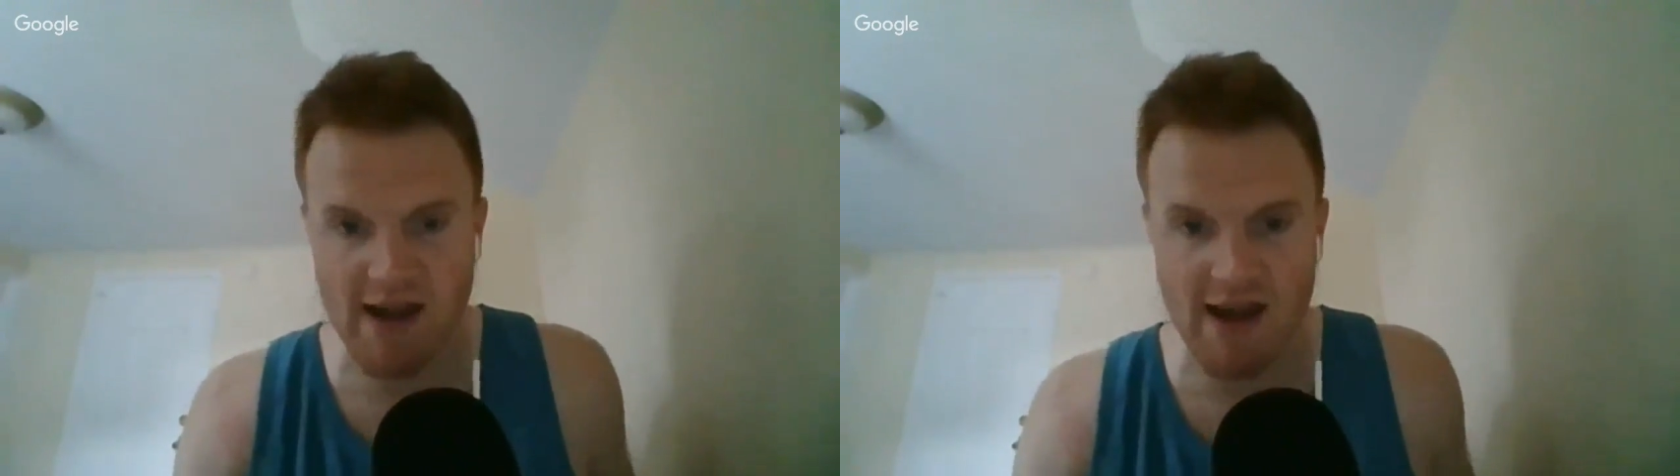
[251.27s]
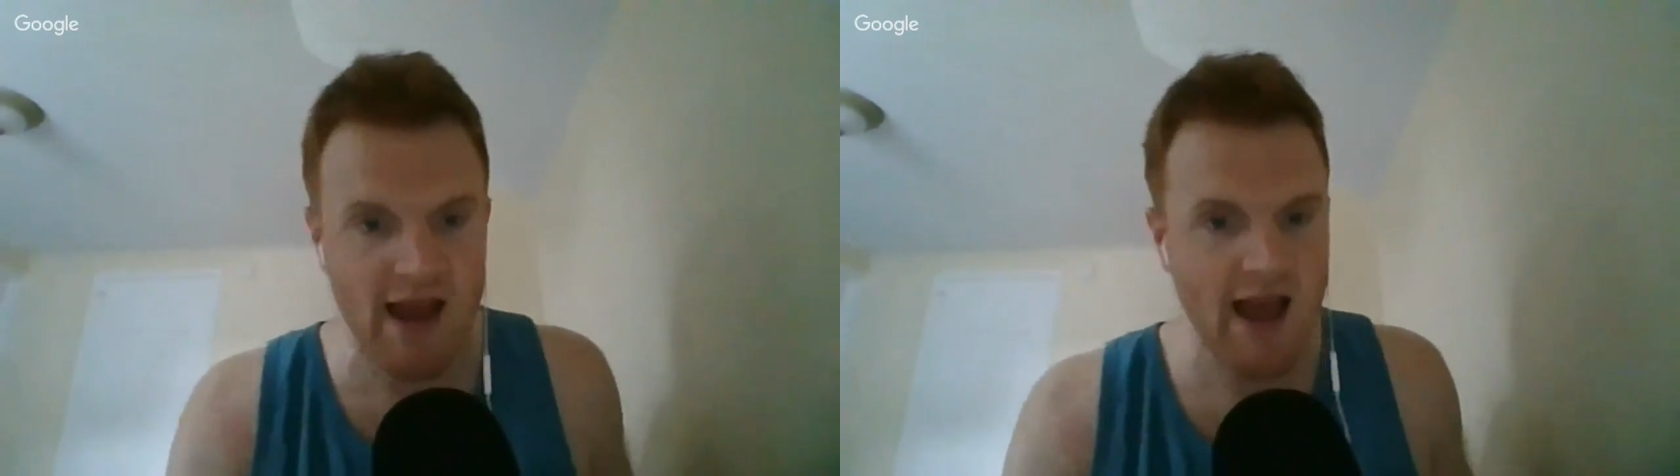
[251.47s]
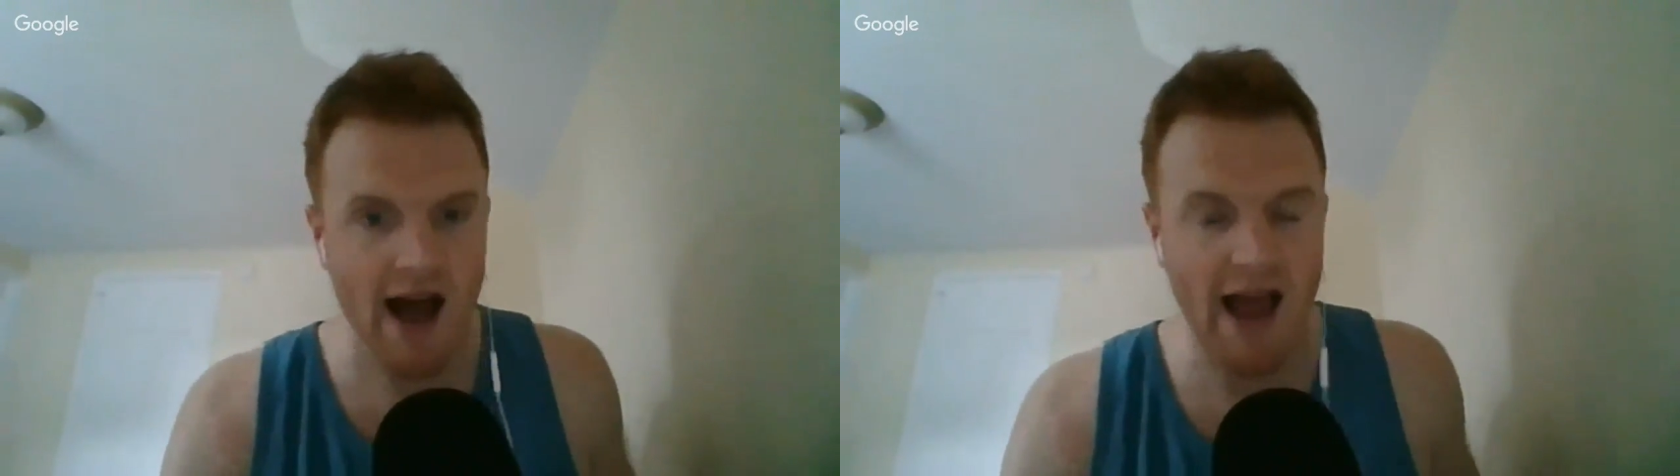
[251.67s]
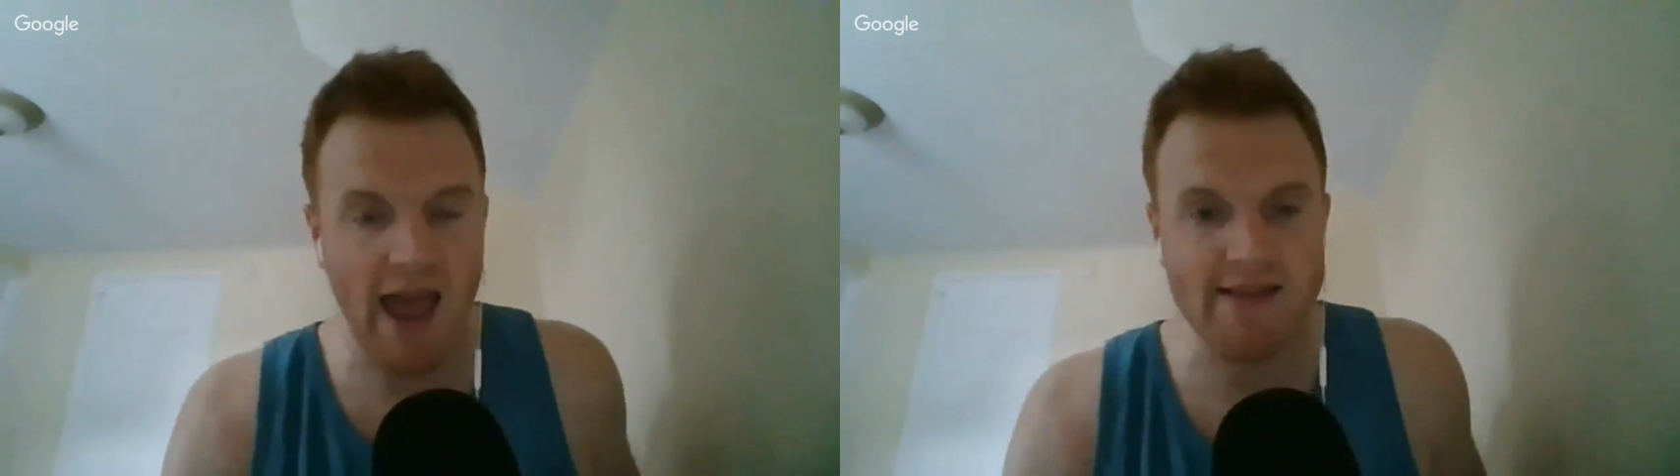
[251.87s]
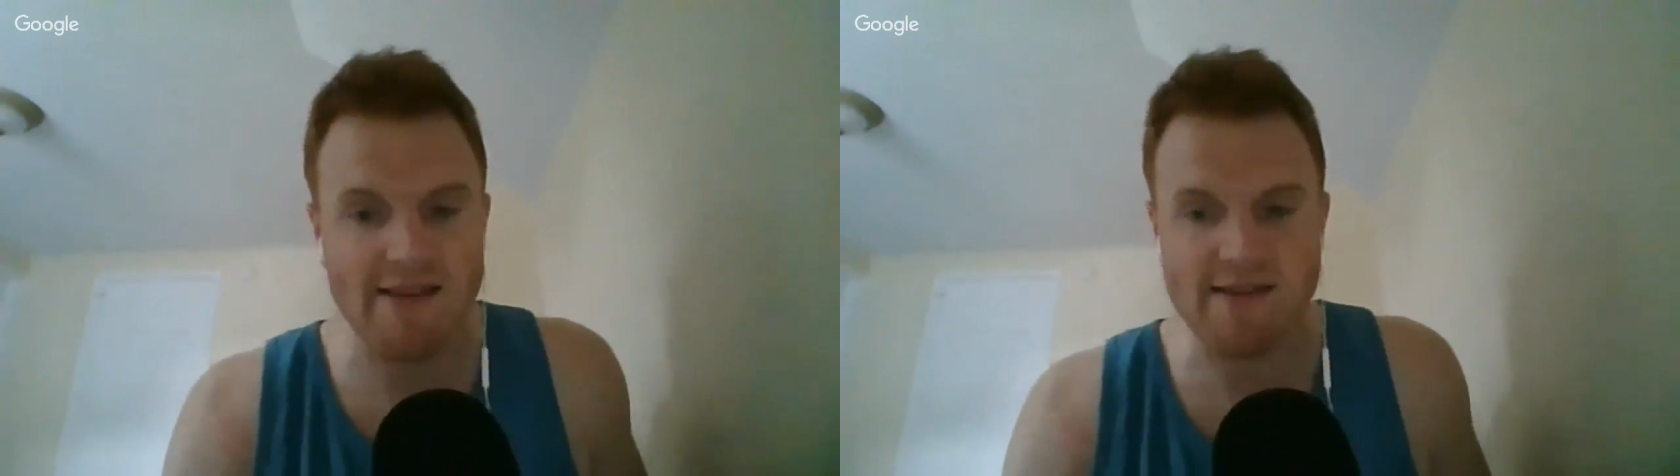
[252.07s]
And I
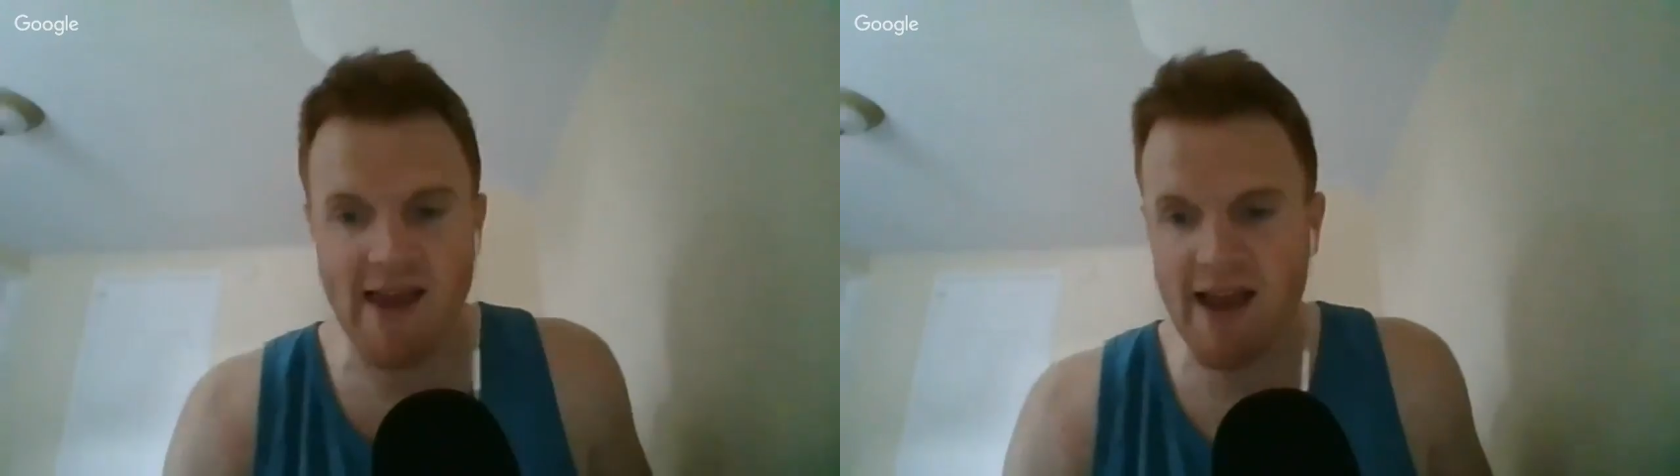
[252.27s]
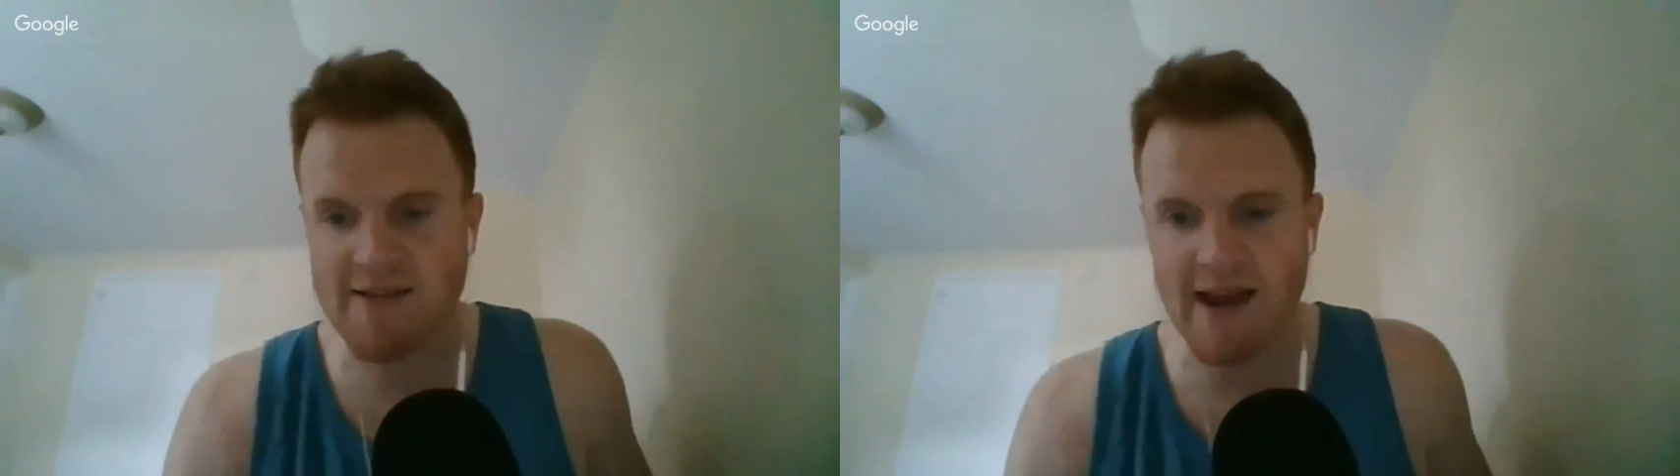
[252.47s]
hate to say it,